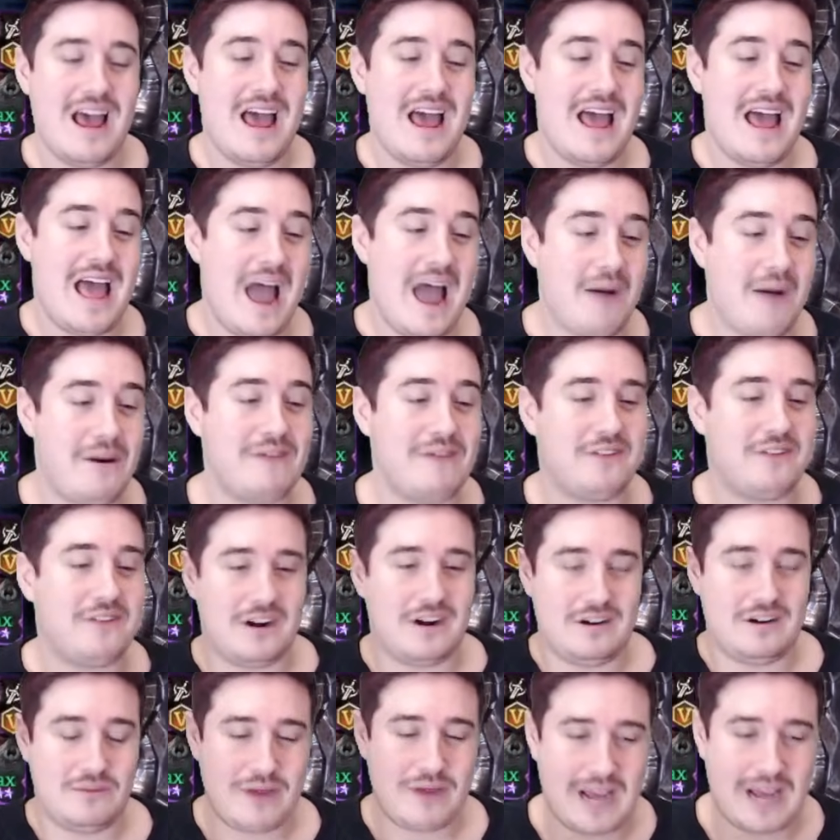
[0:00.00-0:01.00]

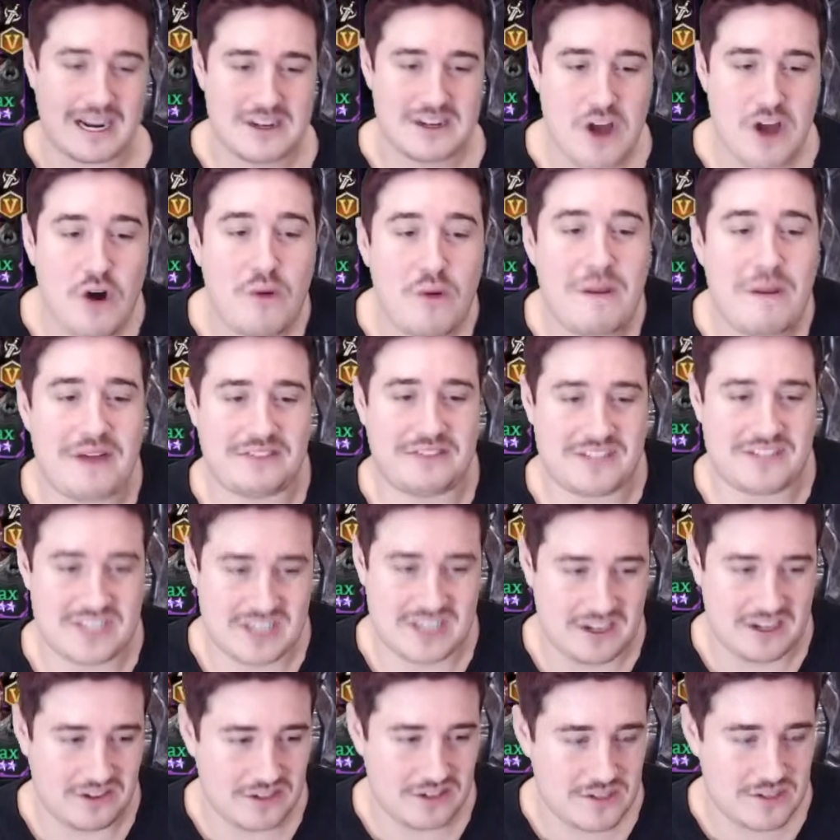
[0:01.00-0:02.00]
However, we got to know about the
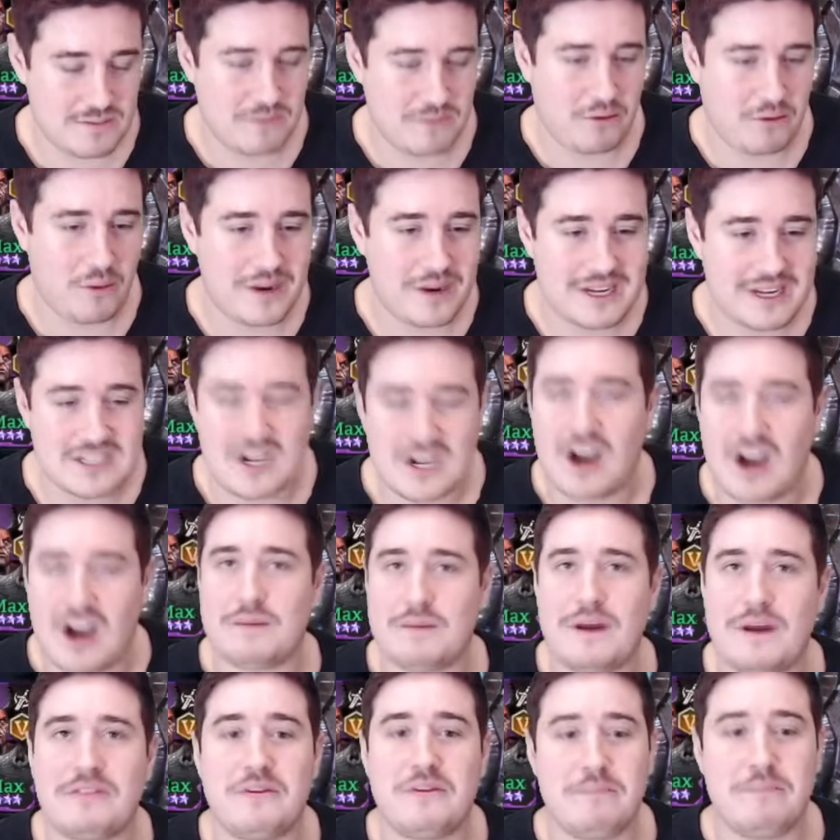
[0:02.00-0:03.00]
skills before we can talk
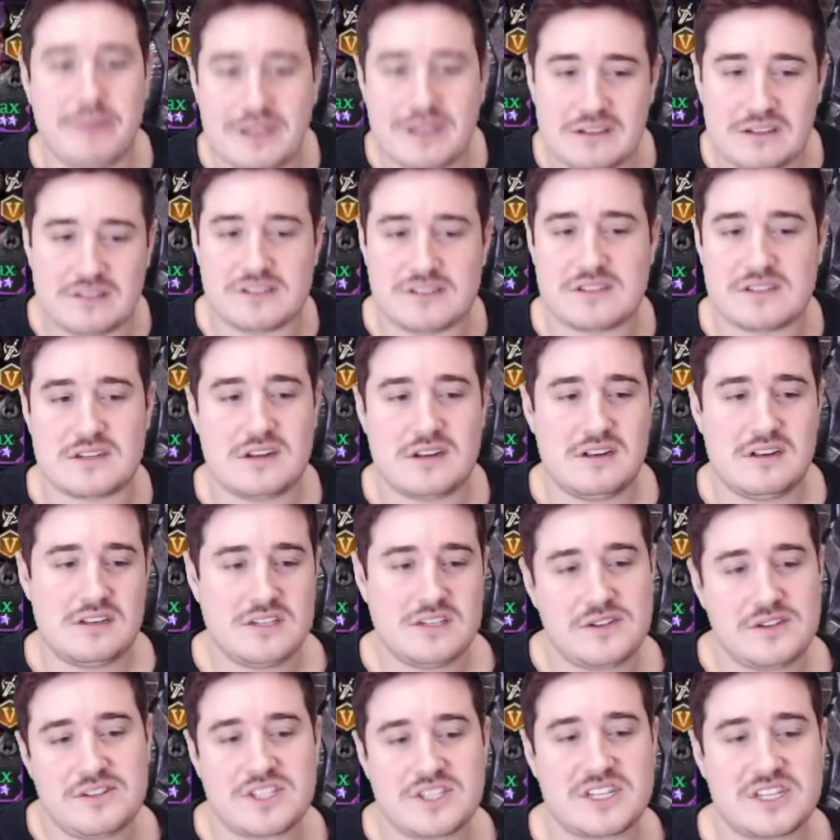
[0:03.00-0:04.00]
about the builds.
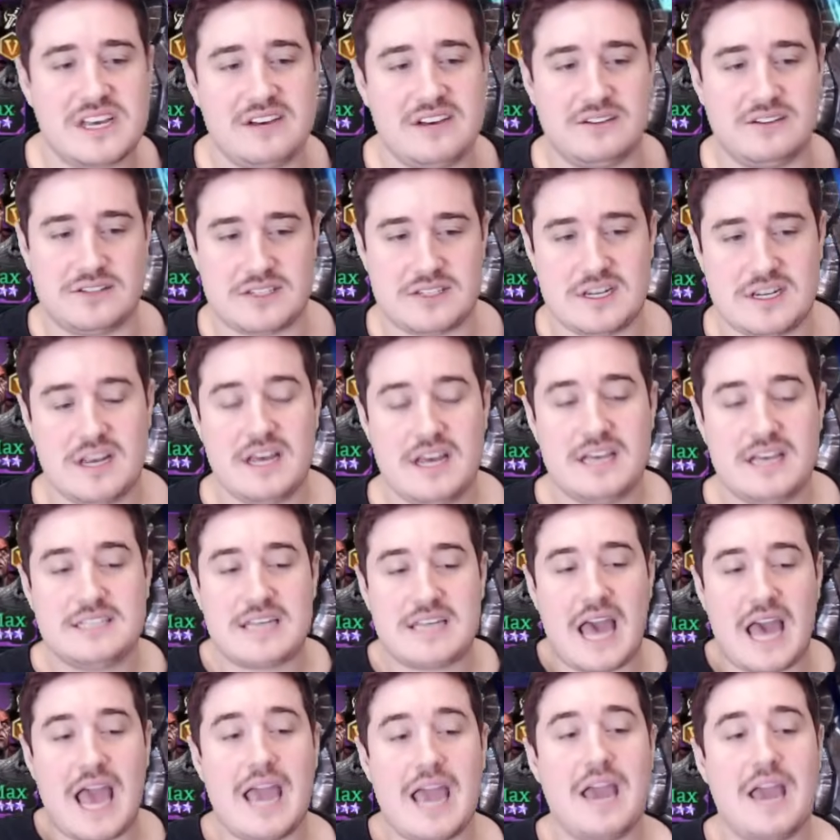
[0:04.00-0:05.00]
So the skills,
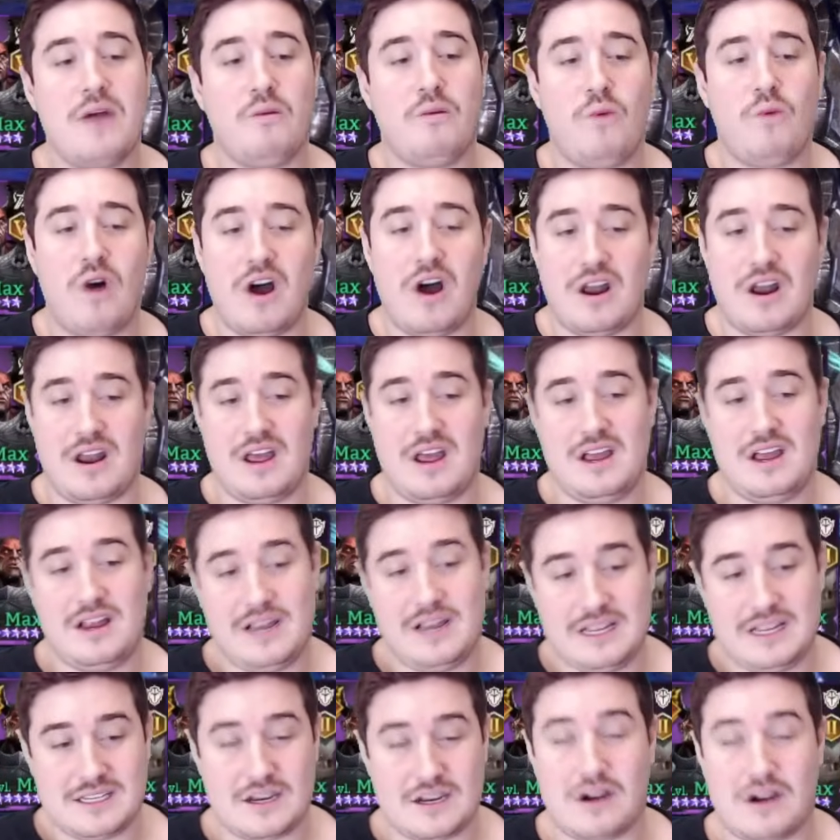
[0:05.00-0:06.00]
his A1,
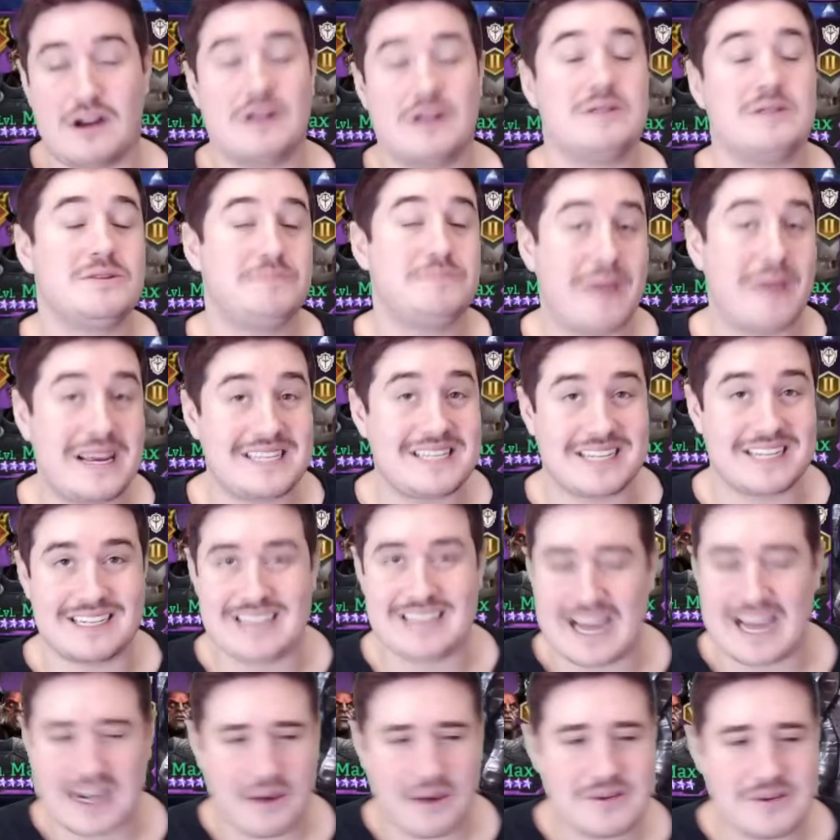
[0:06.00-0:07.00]
his, or his basic
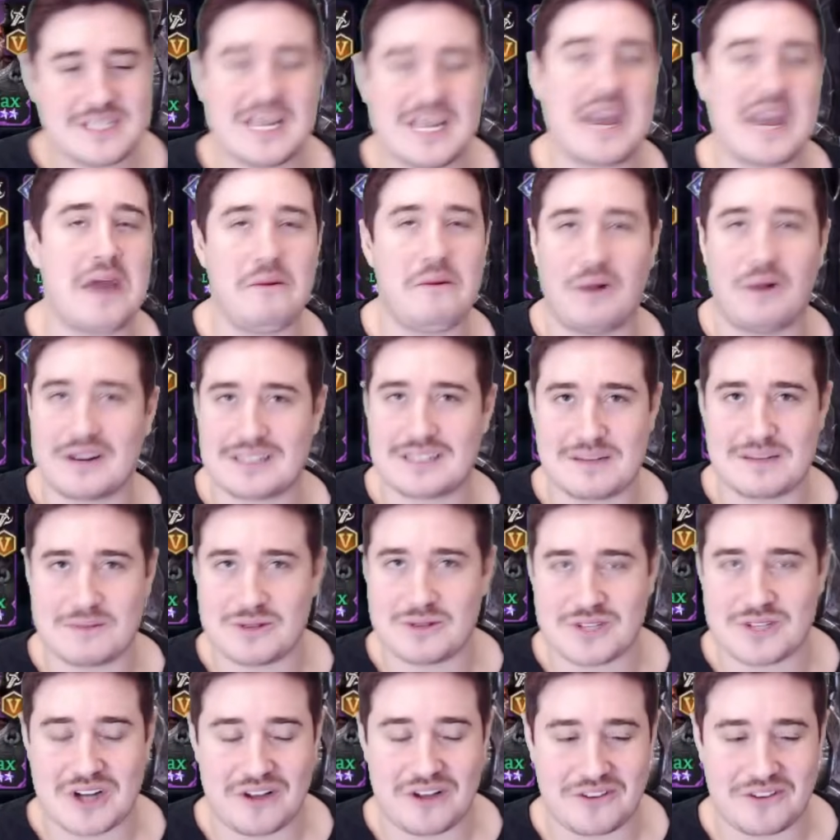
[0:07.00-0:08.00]
attack, I always say A1 because I'm
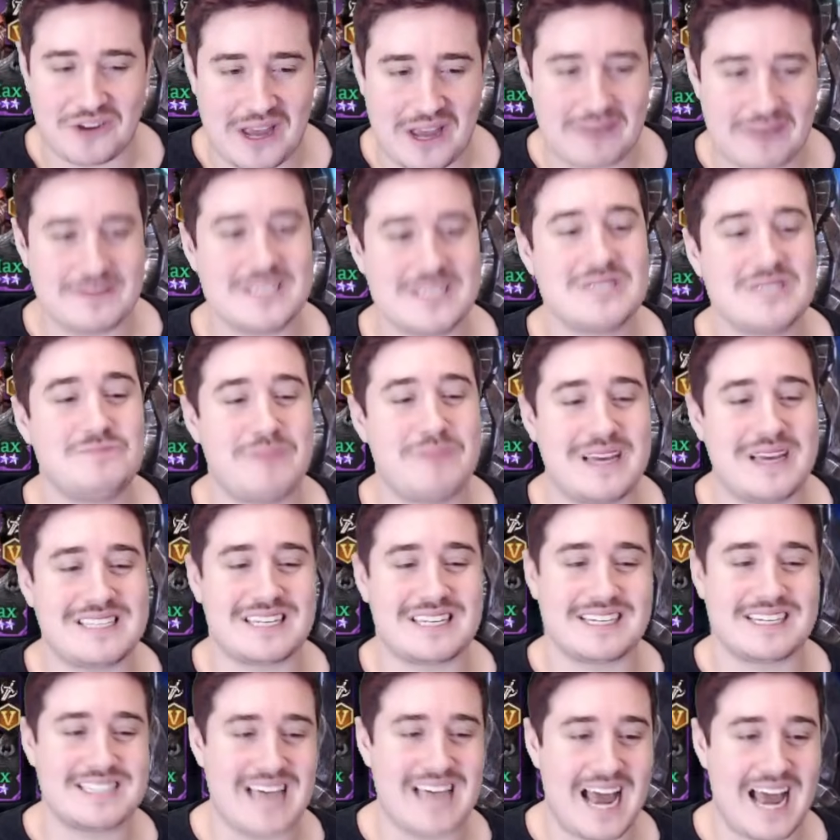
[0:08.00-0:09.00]
used to other games, his
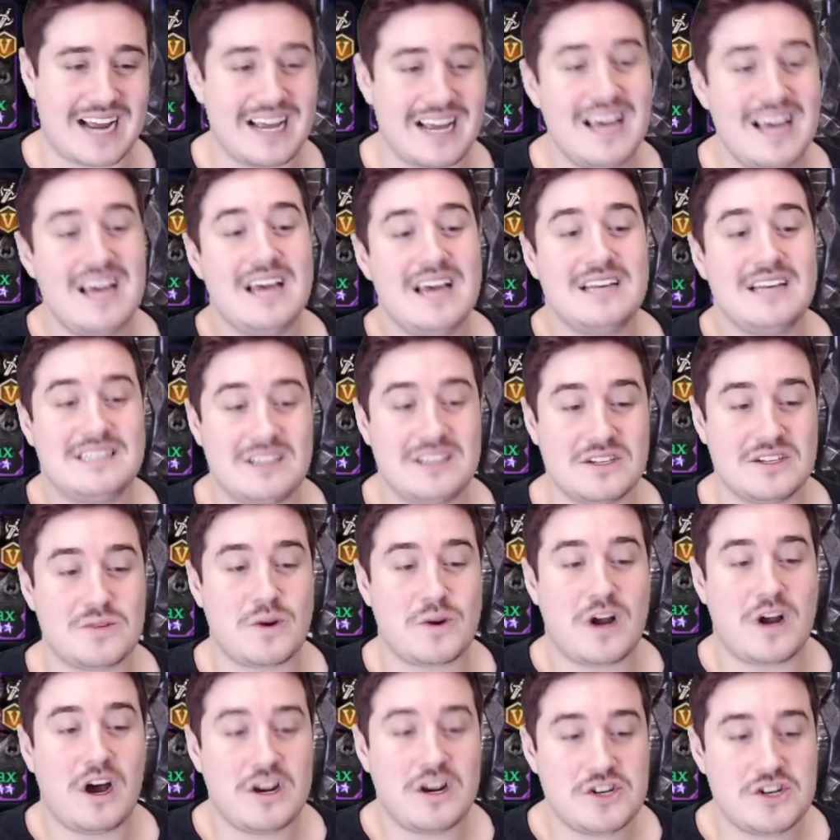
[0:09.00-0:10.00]
basic attack deals
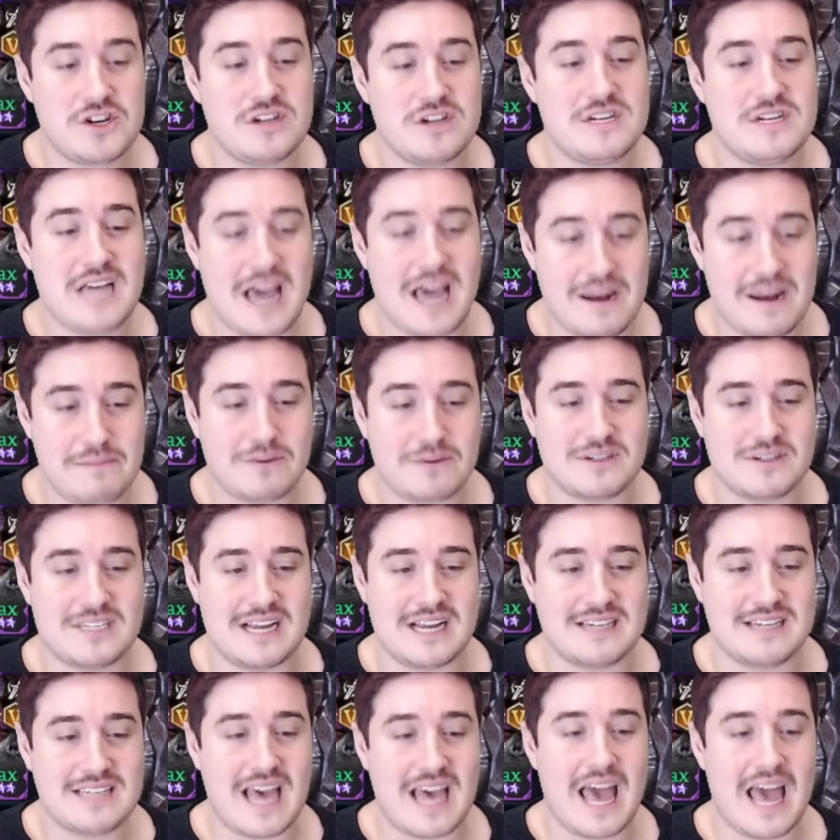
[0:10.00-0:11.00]
110%
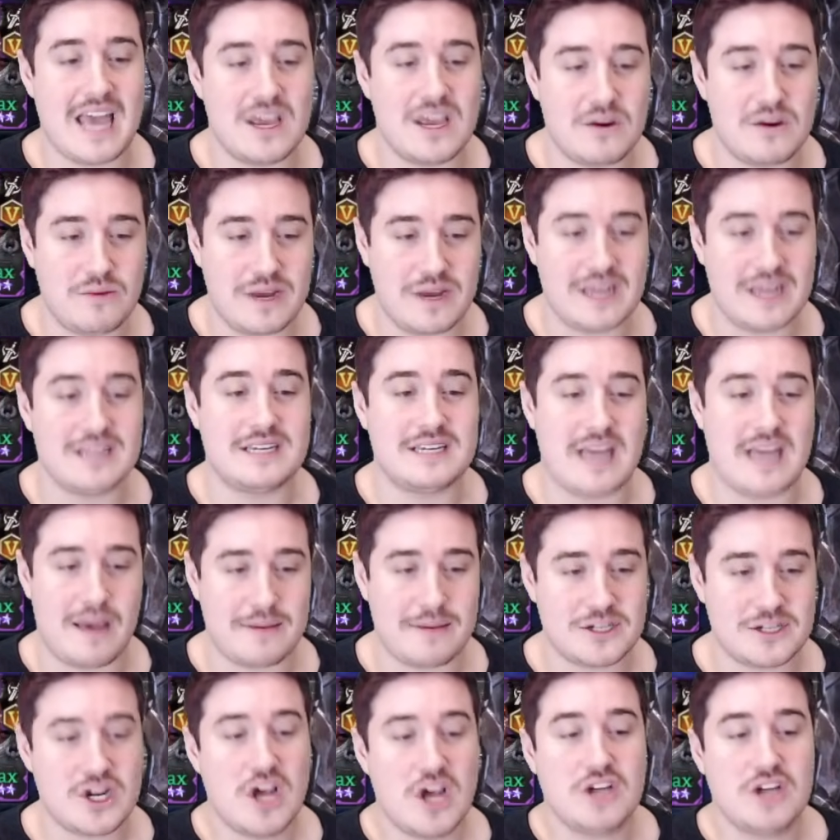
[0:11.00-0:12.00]
AoE
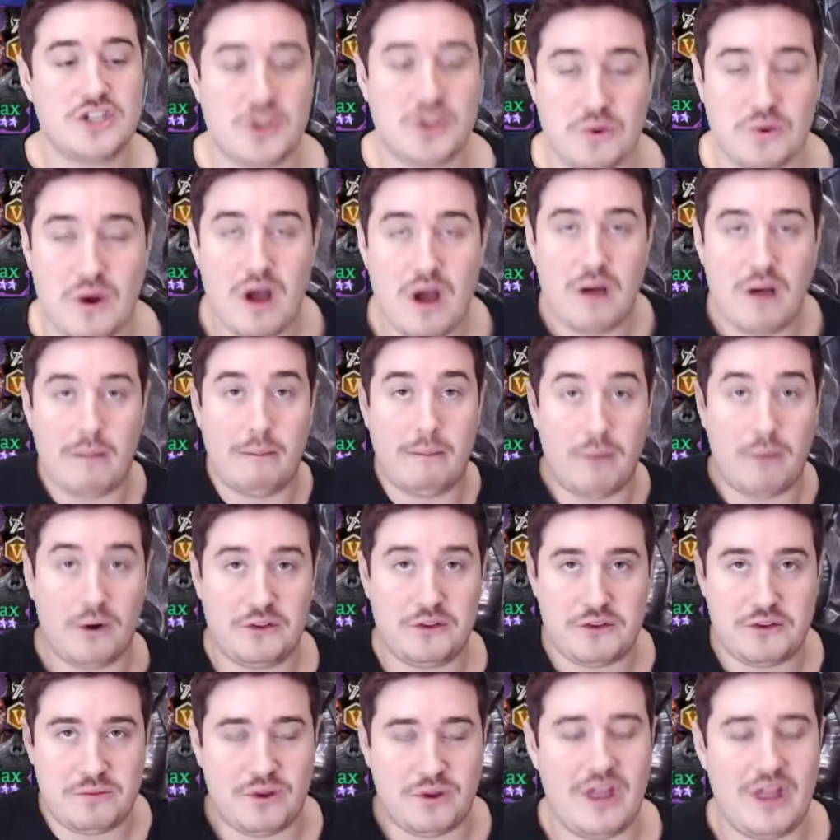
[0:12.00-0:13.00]
damage to
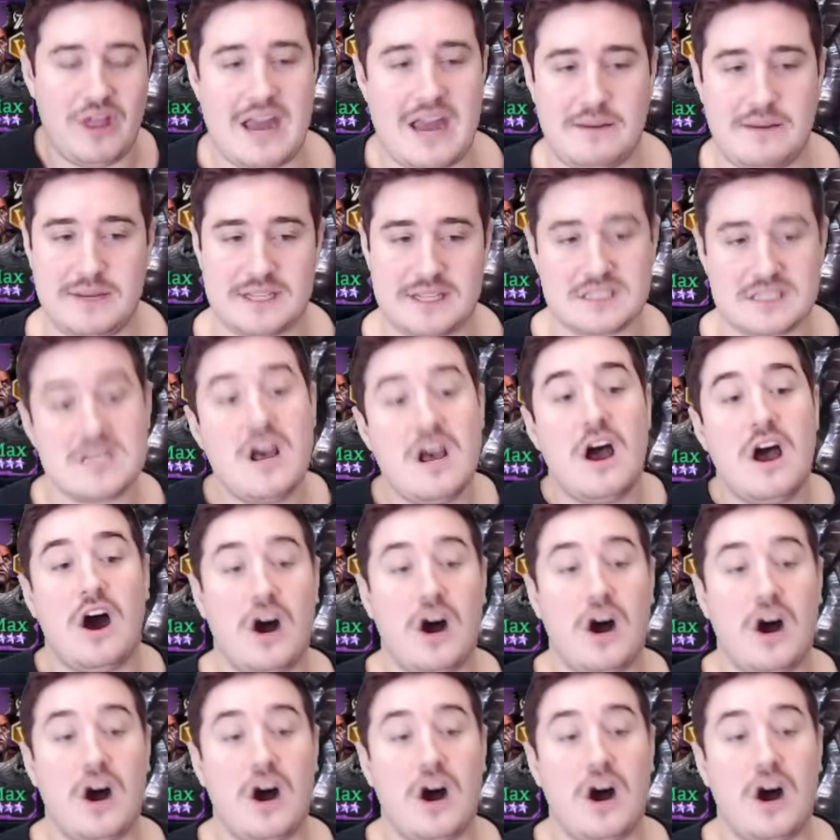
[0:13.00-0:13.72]
multiple enemies.